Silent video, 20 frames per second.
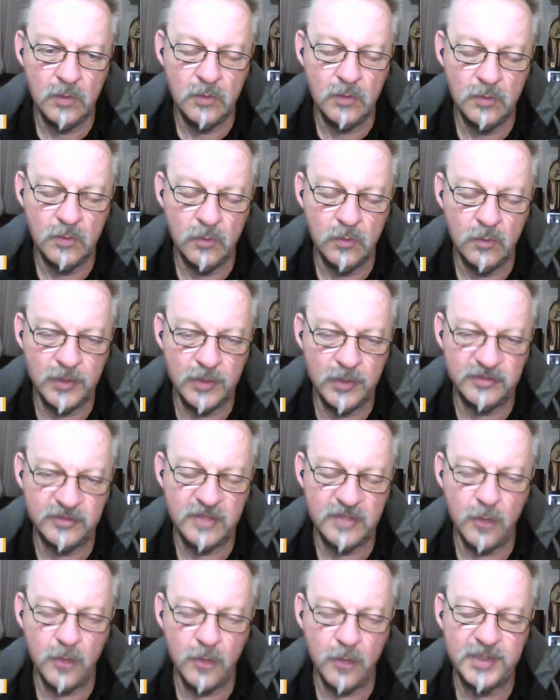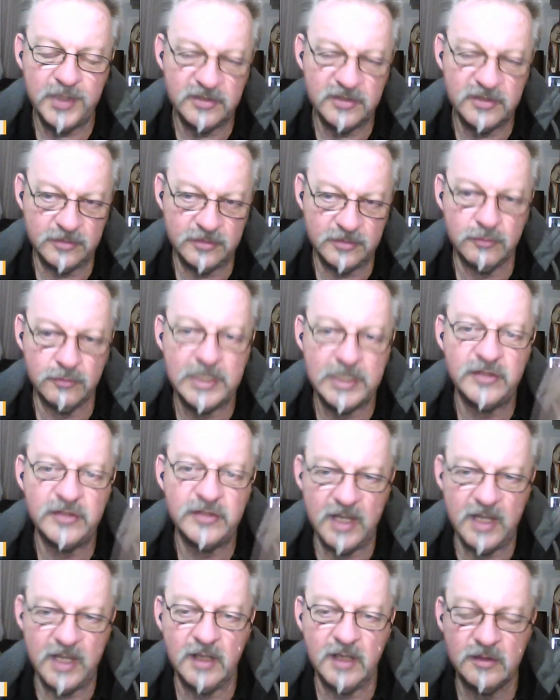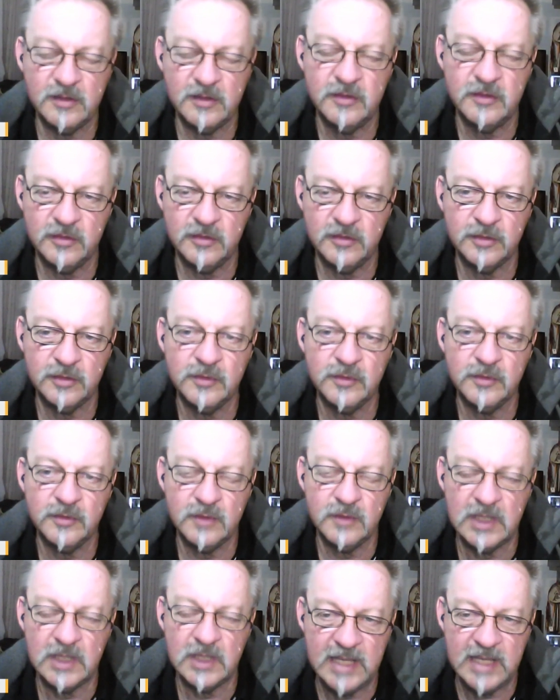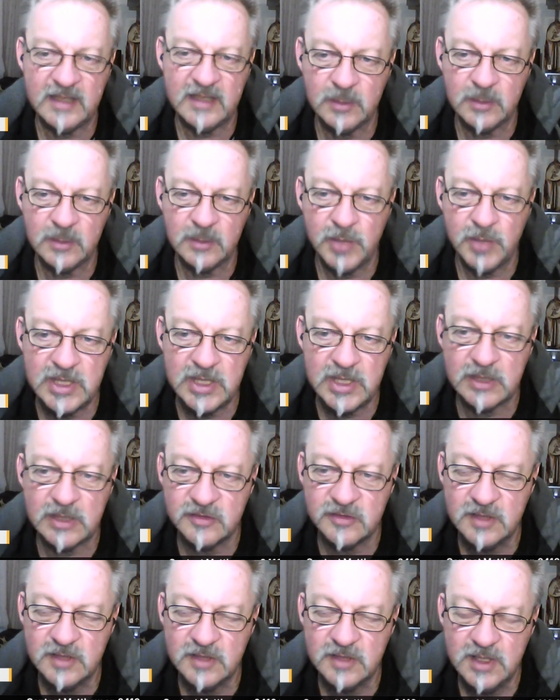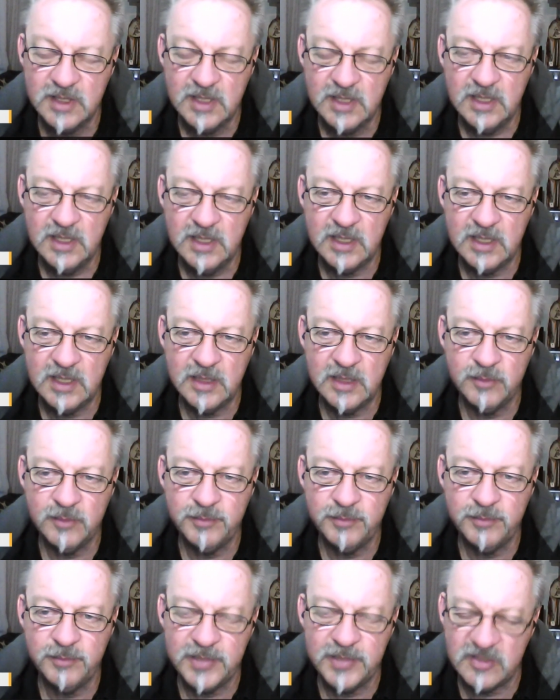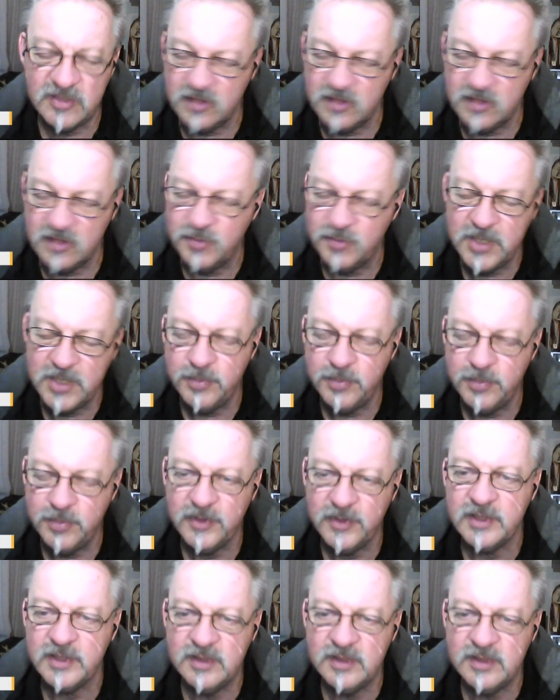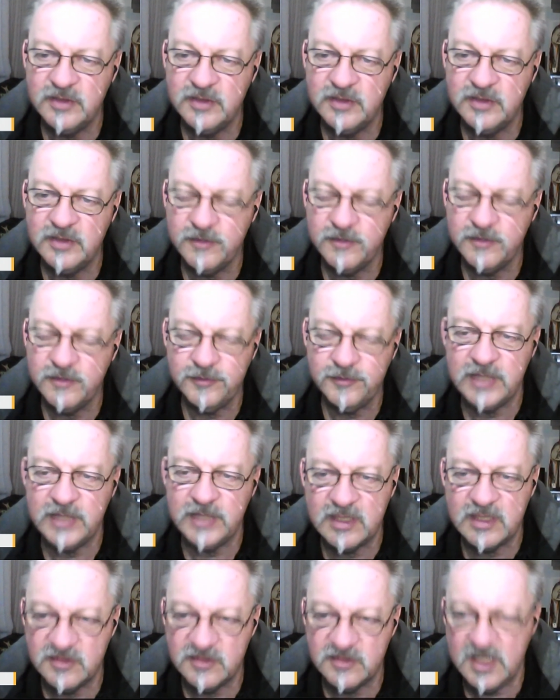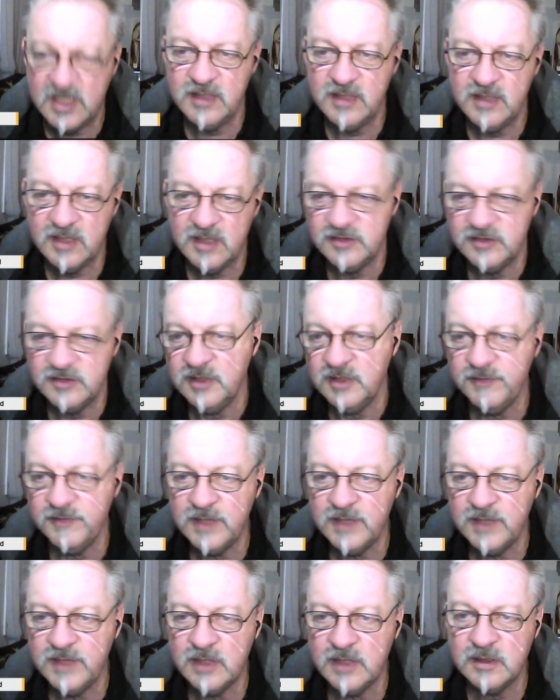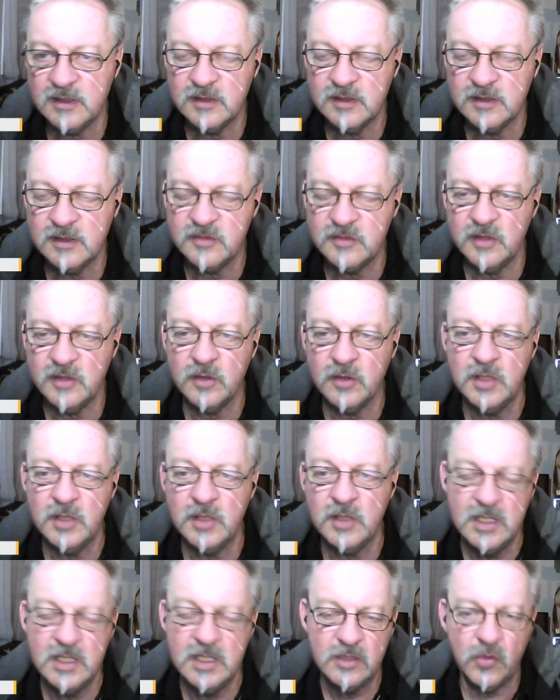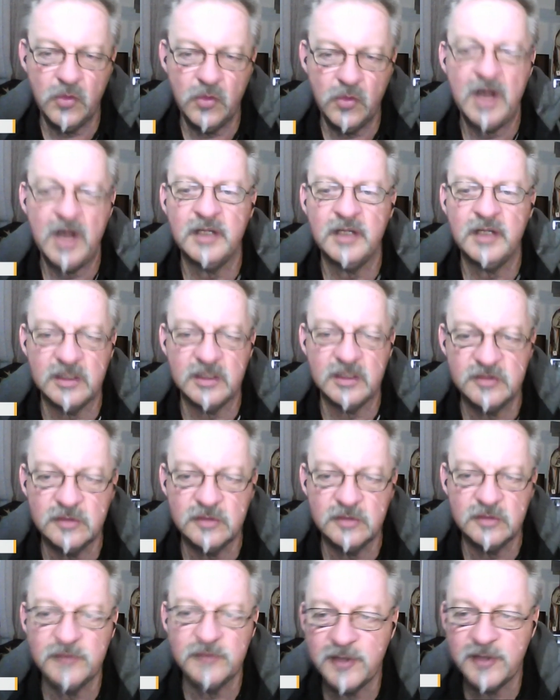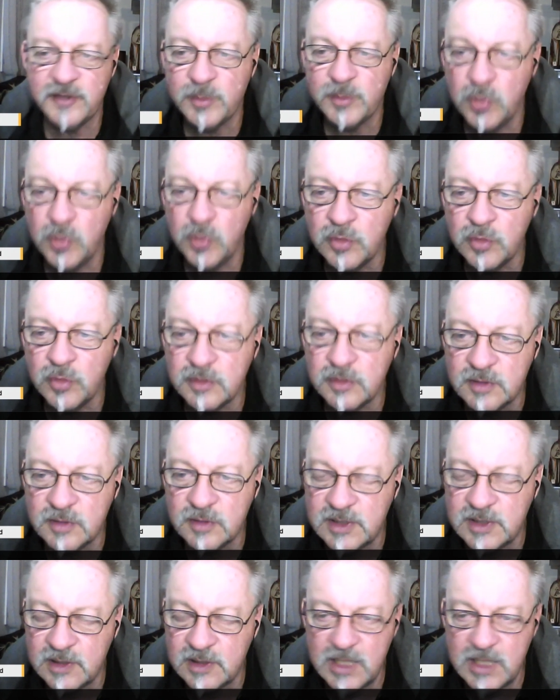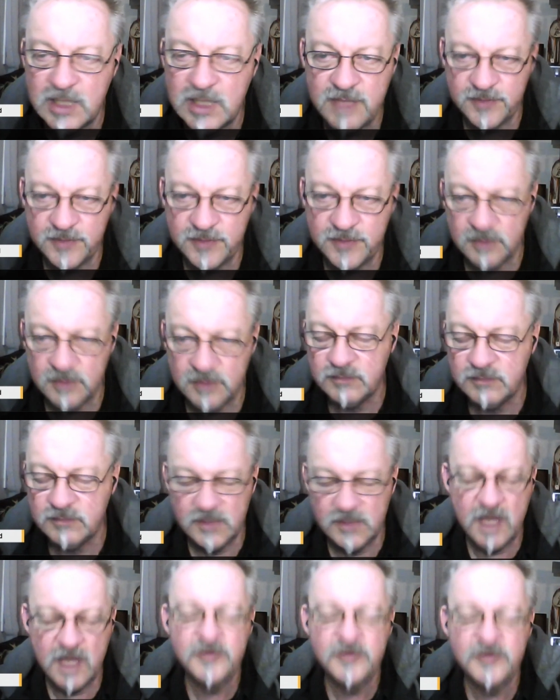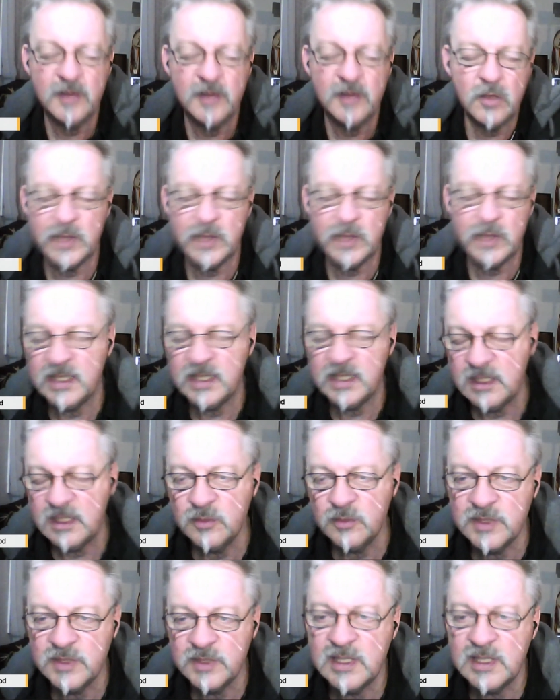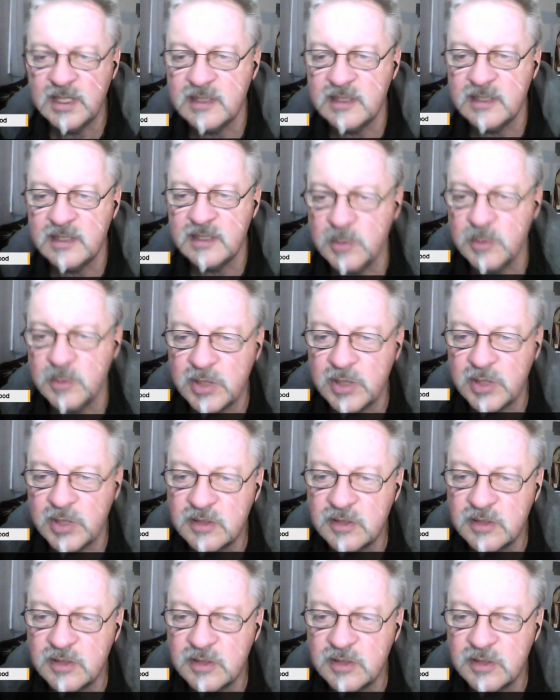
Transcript: which is helping us to reach out to galactic beings. But there's a lot of people that don't fully understand that stuff yet, and so grounding is still very important, even though we're connecting with galactic beings.